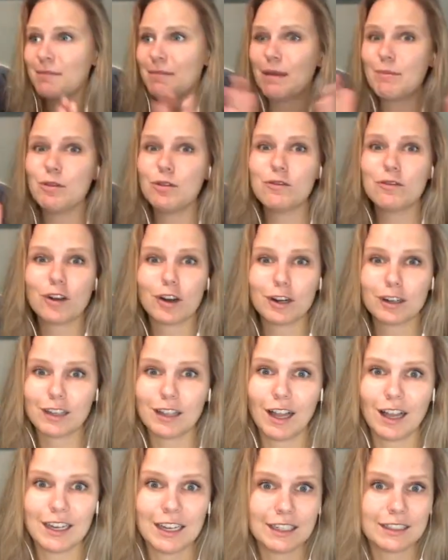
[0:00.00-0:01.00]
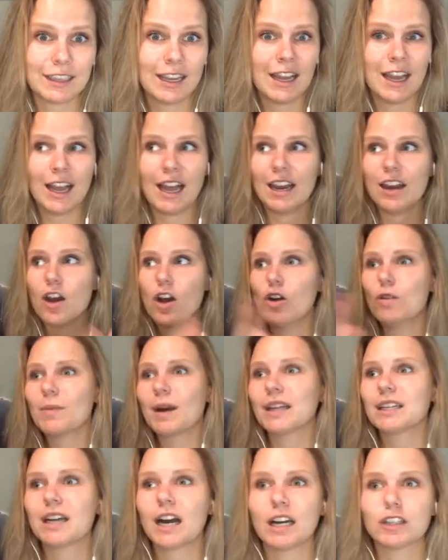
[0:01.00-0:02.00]
Maybe you've got a client and oh
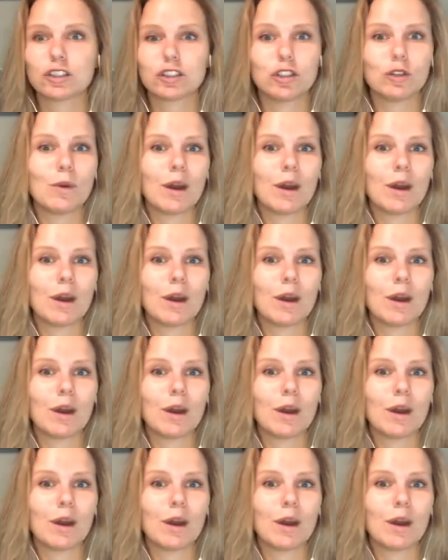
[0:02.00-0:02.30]
my gosh,